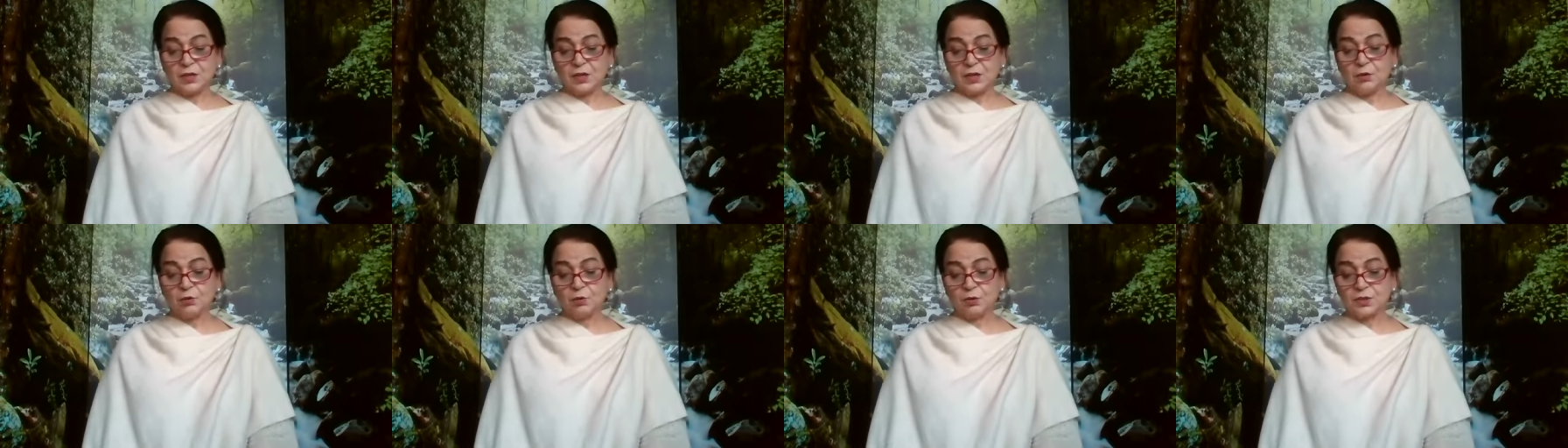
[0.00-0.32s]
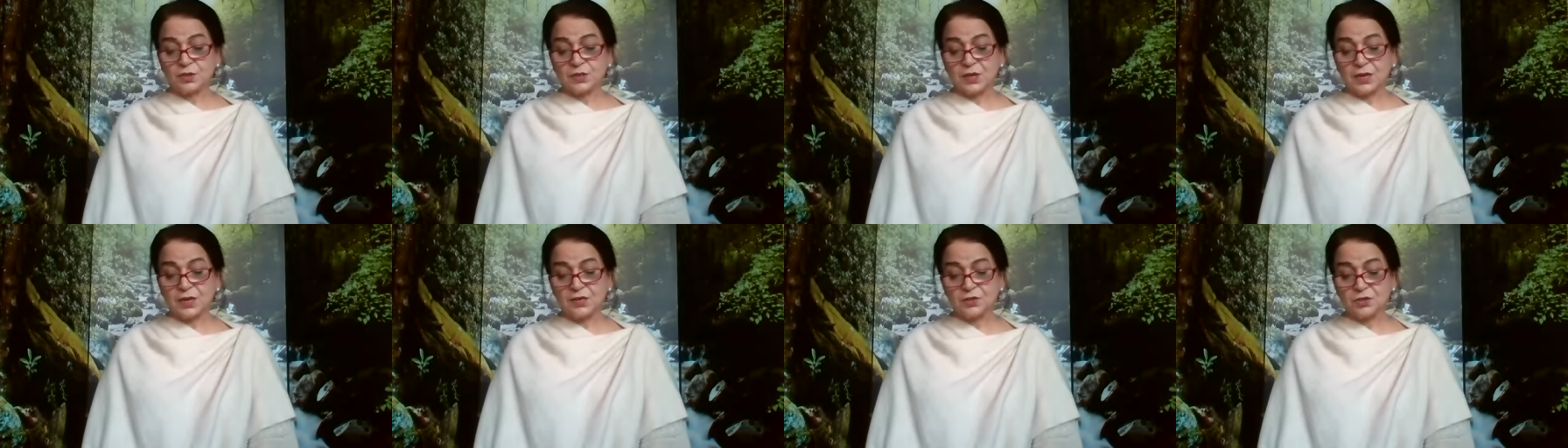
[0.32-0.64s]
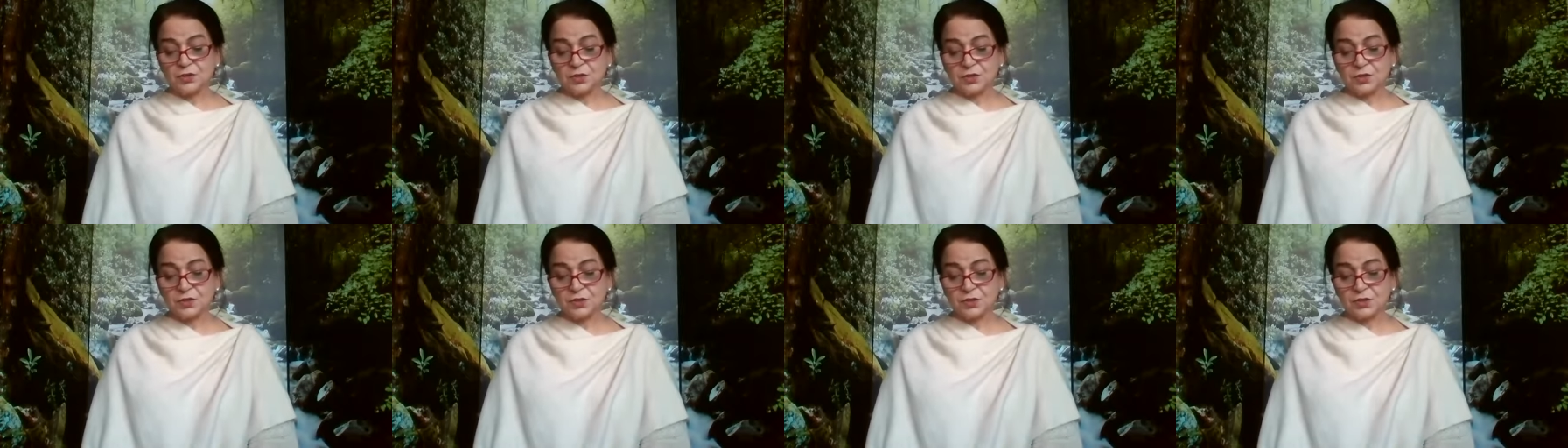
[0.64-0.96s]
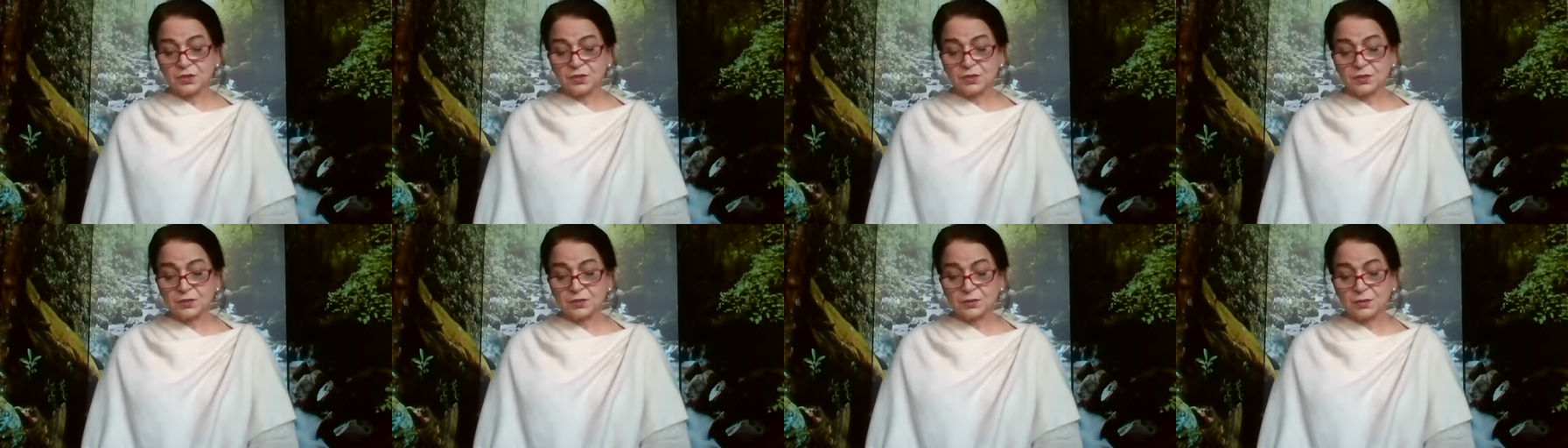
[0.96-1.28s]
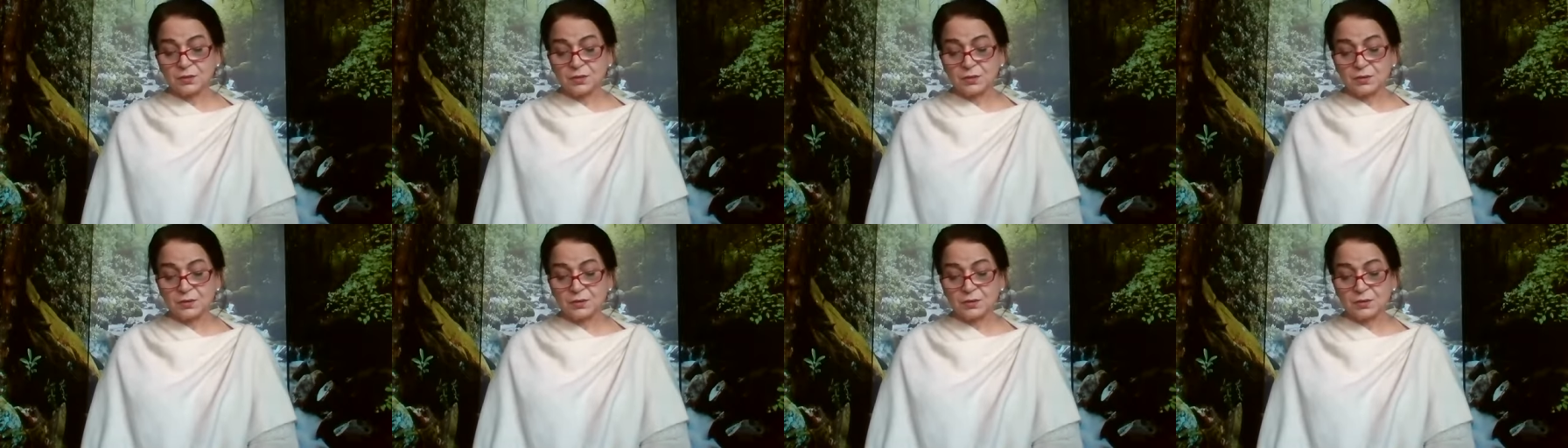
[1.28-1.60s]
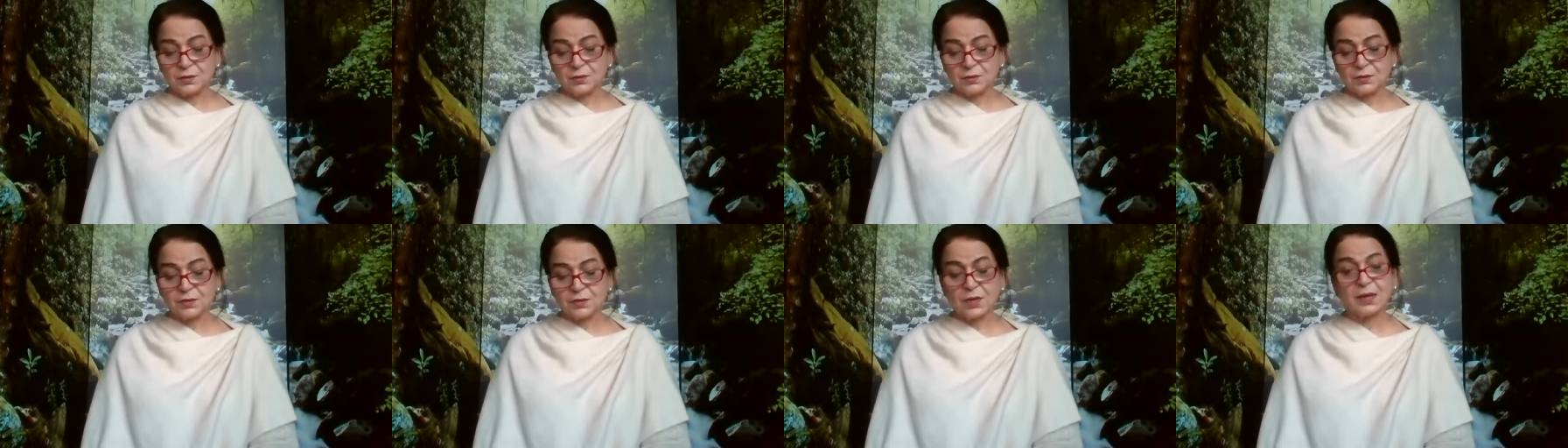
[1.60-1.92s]
ego-centres
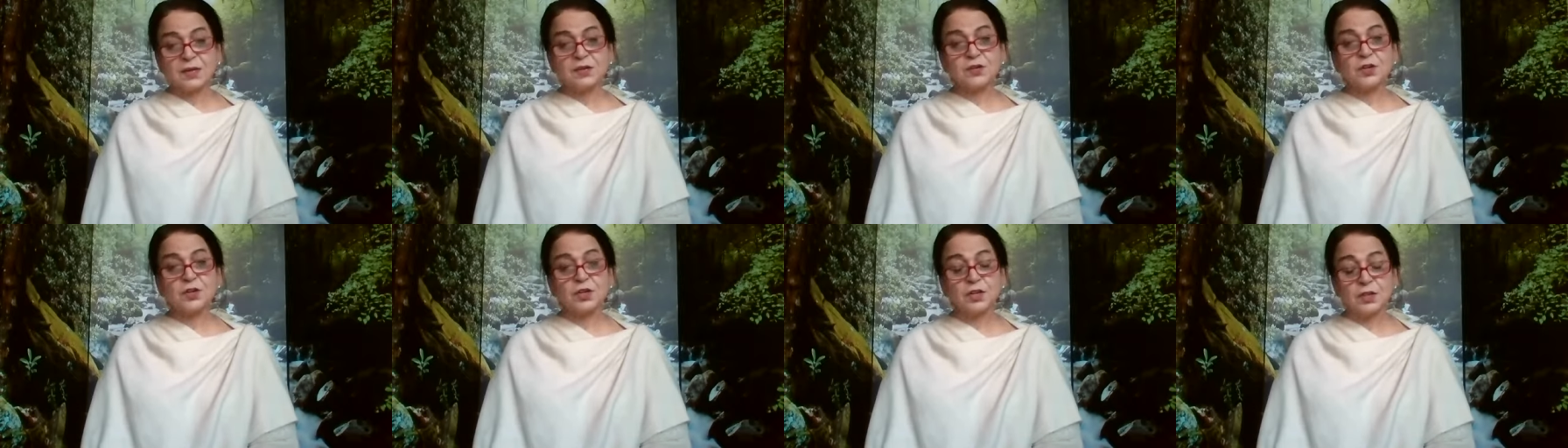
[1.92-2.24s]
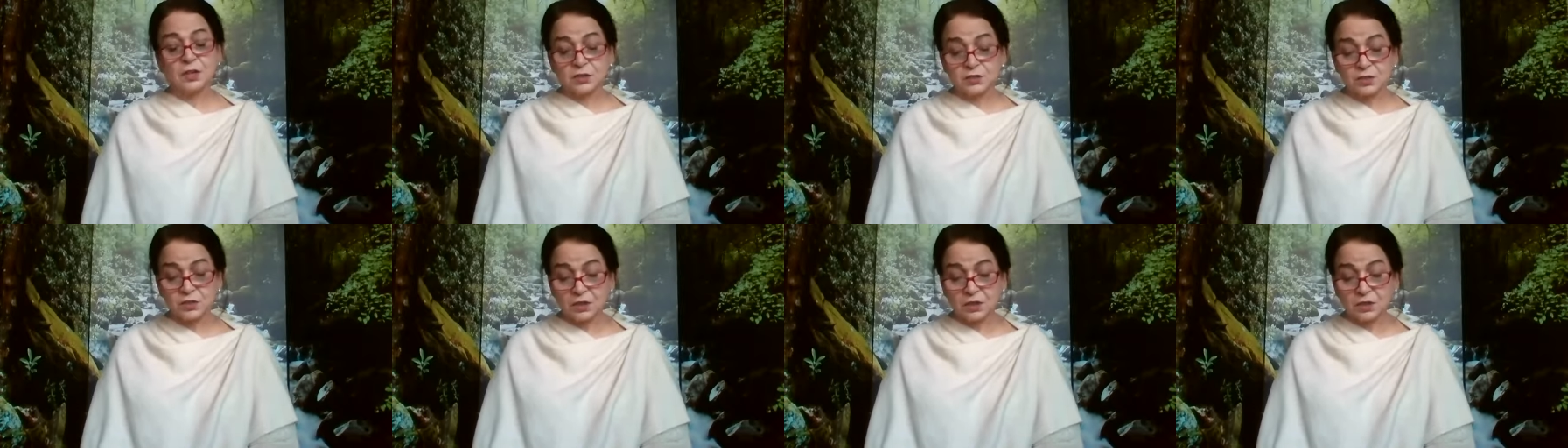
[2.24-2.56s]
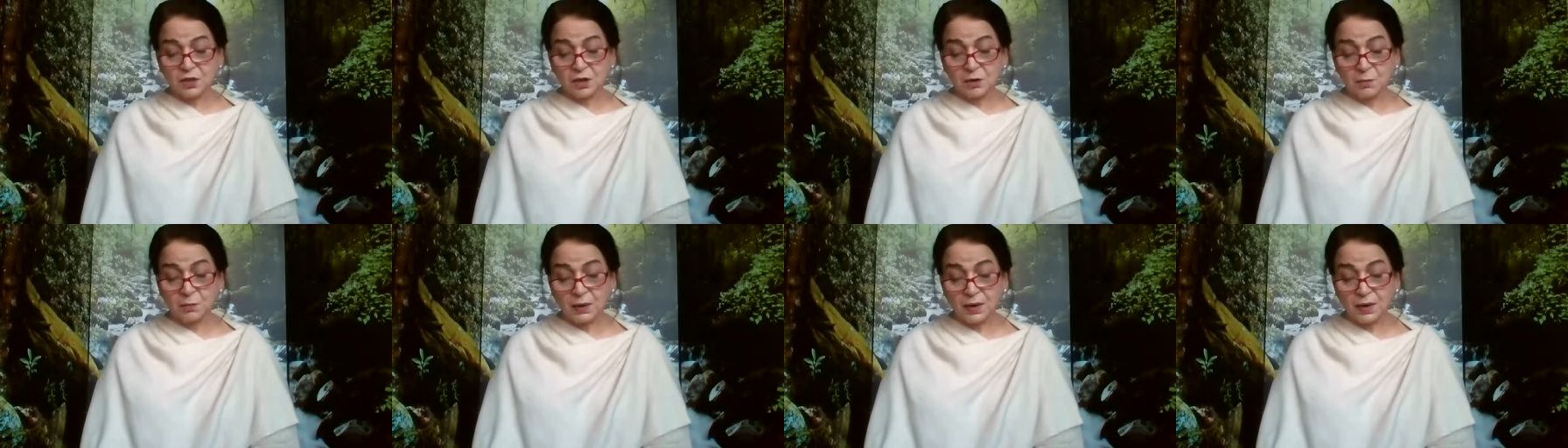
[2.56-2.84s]
set in the subtle